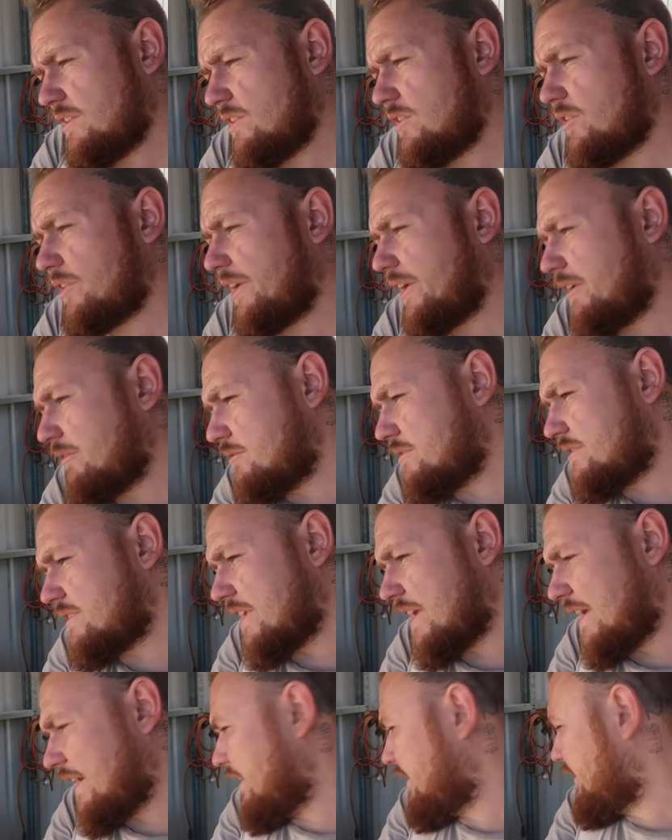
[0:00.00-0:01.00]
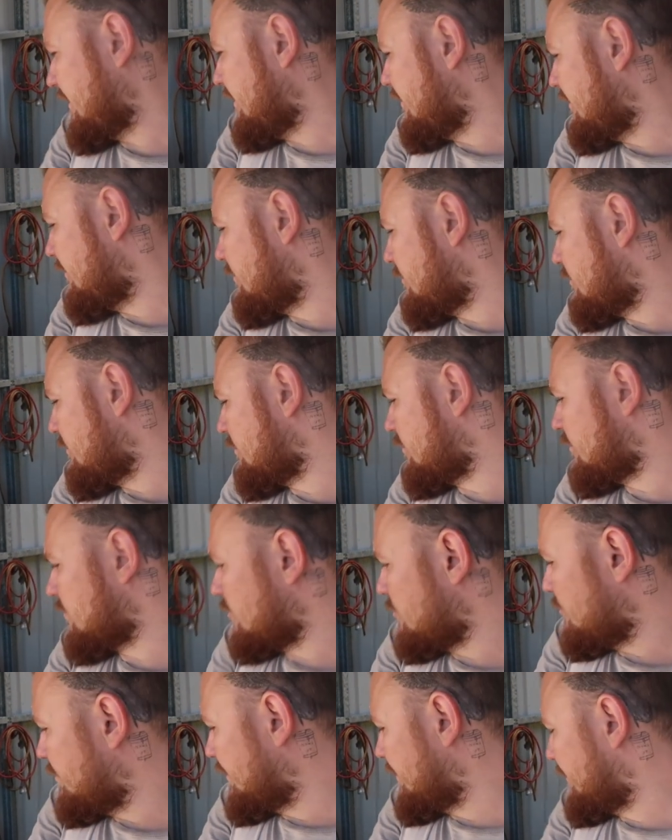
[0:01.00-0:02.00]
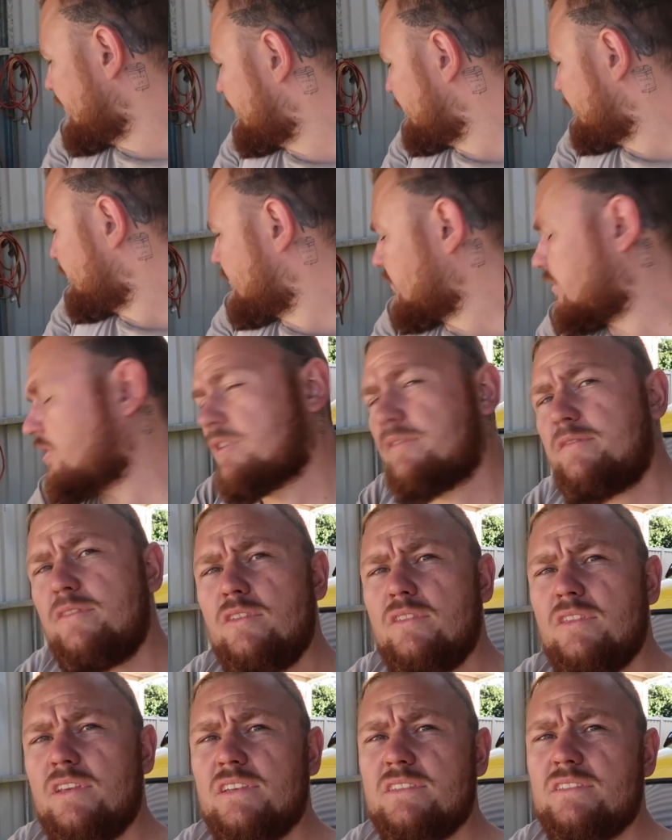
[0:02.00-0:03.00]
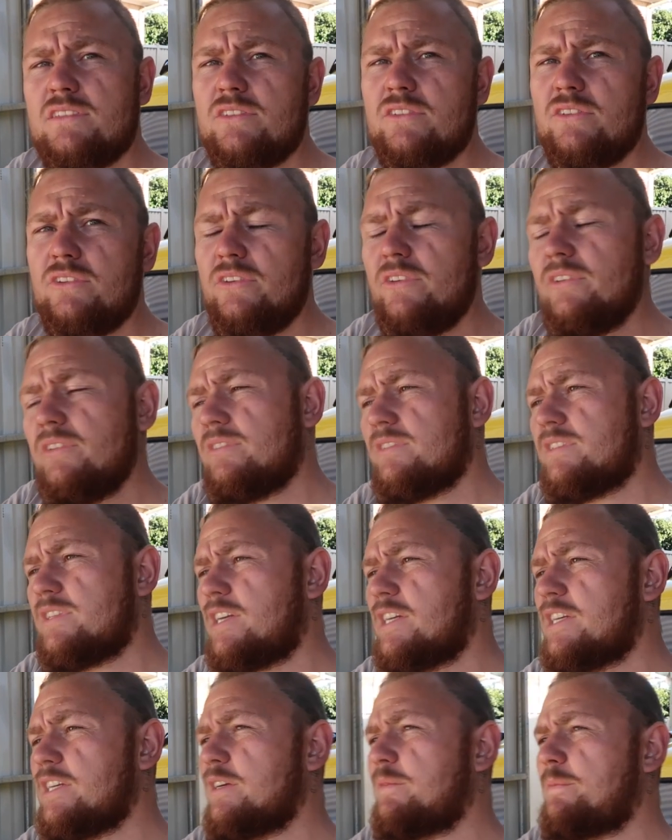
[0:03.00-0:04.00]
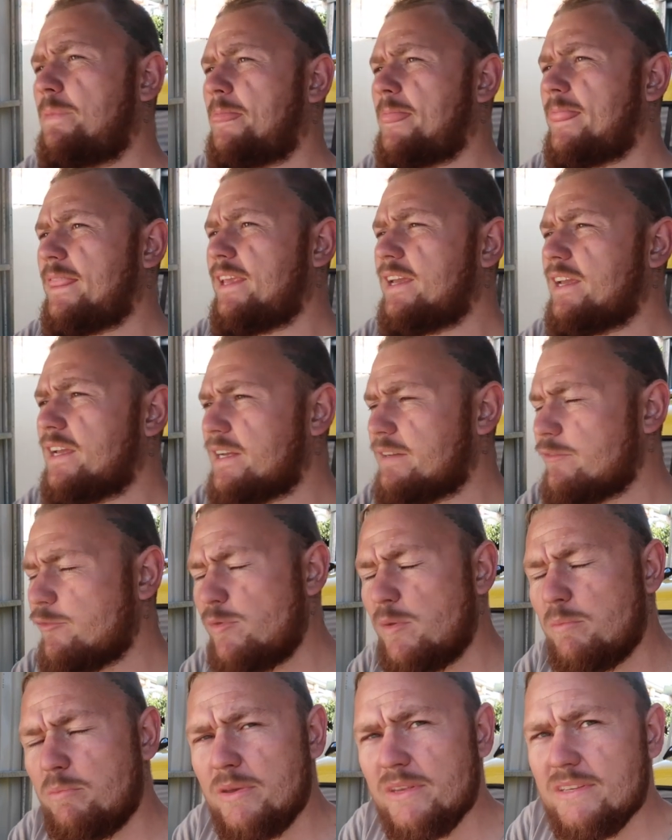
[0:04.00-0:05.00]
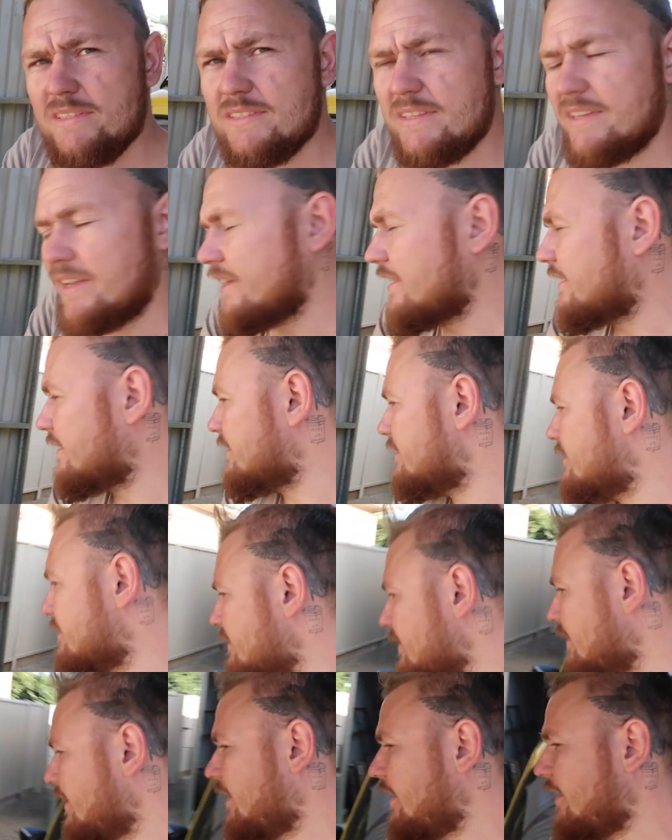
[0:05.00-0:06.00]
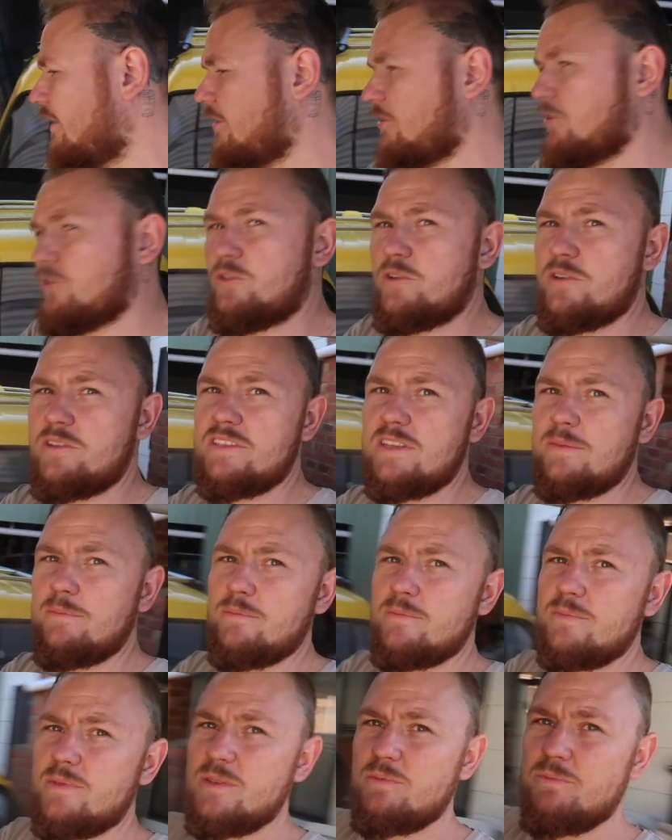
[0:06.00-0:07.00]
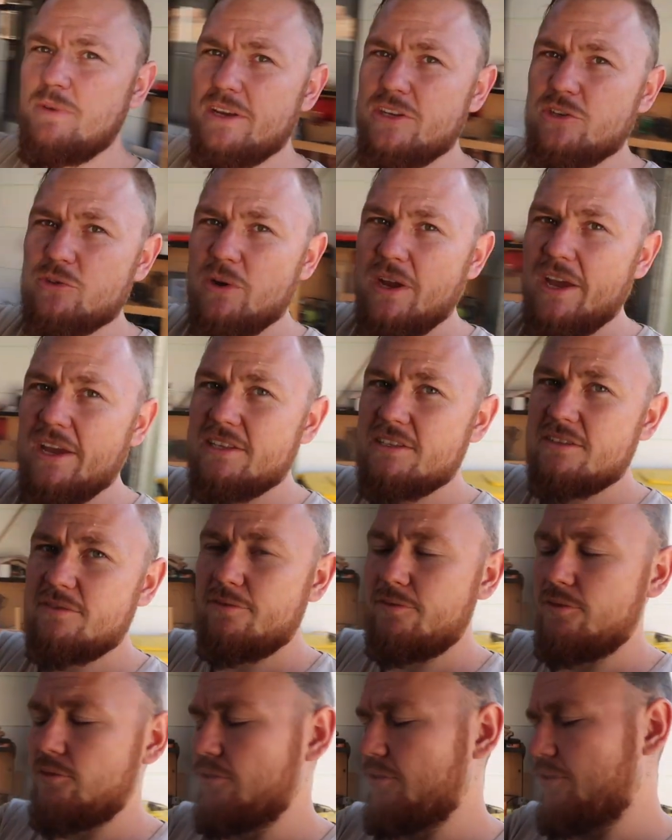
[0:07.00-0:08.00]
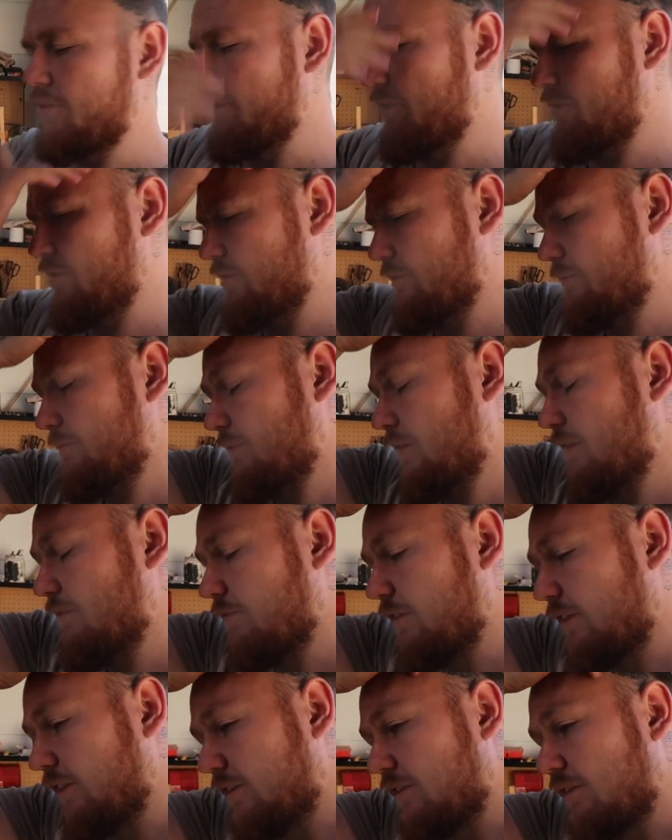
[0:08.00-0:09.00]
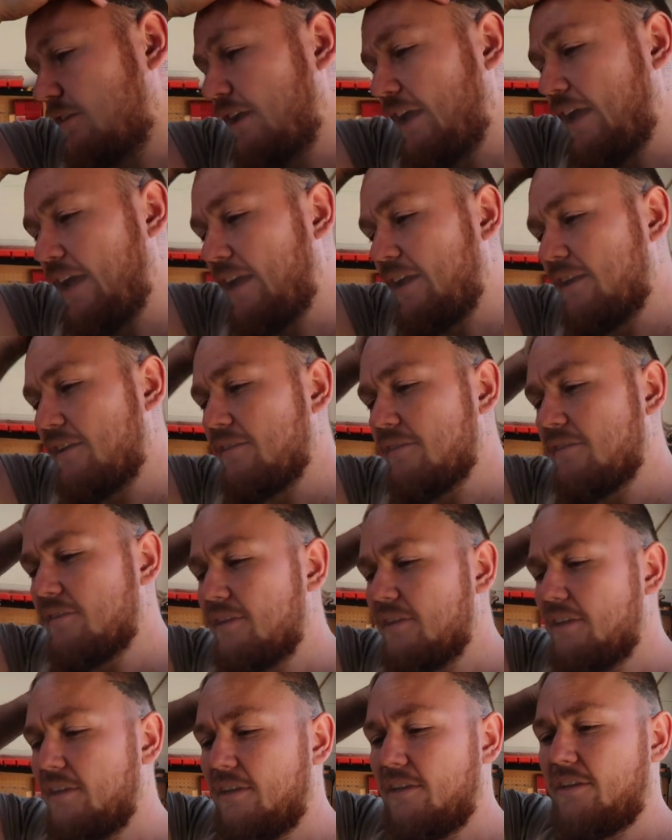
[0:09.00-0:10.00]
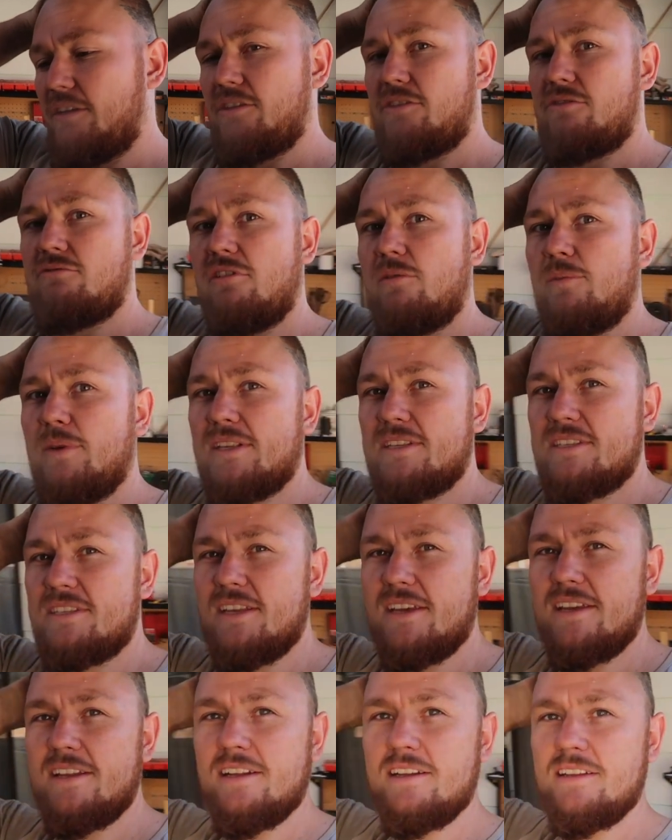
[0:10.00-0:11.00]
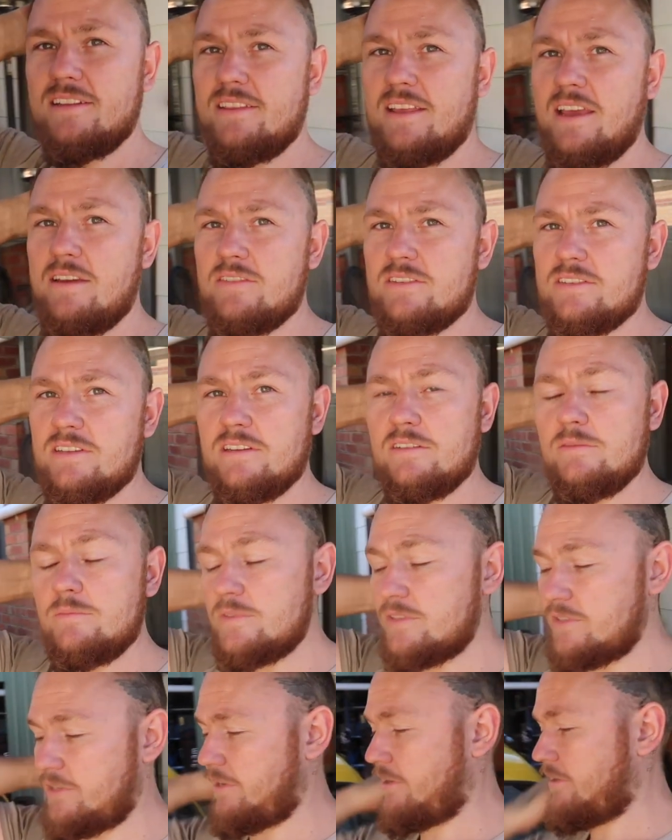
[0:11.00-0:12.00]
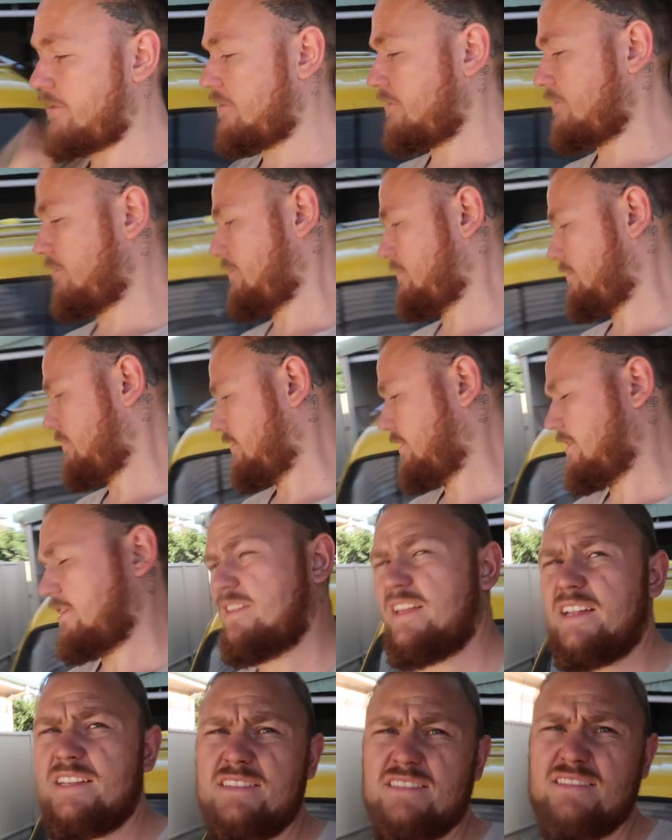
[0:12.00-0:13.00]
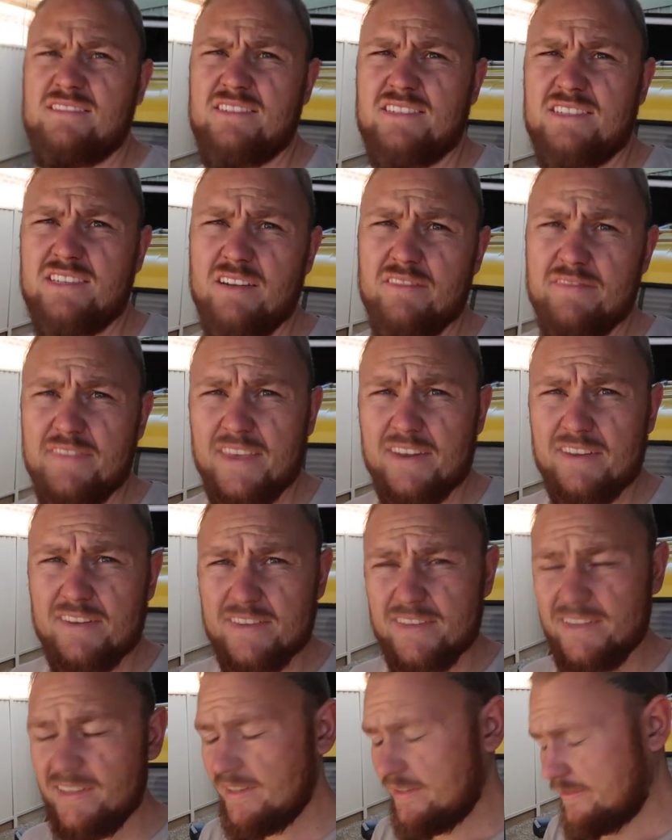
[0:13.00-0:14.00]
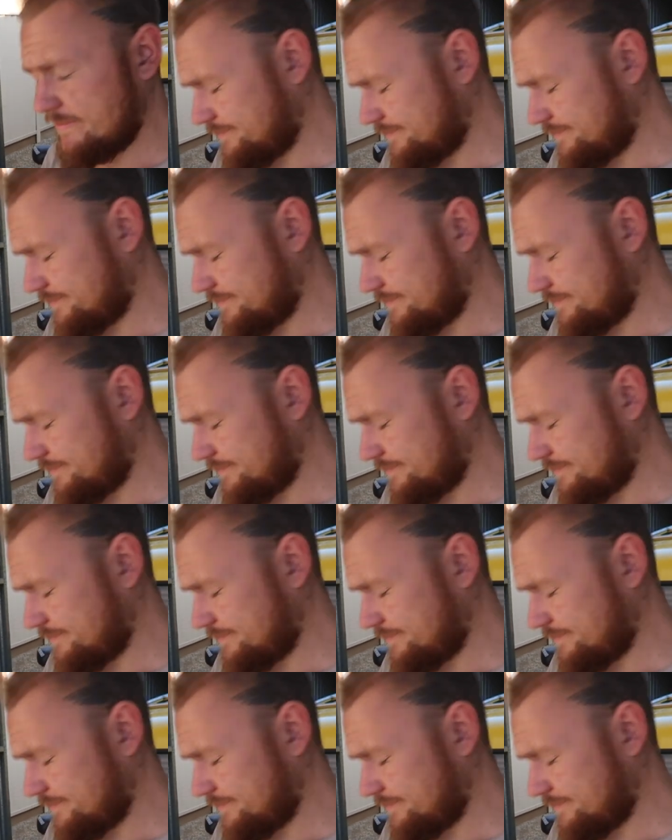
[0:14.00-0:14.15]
long hours, and we're a bit, got a few things to do. So yeah, I'm a bit pissed today because I ordered some special hats for the event, and three months later they haven't done them, so that's stuffed that idea.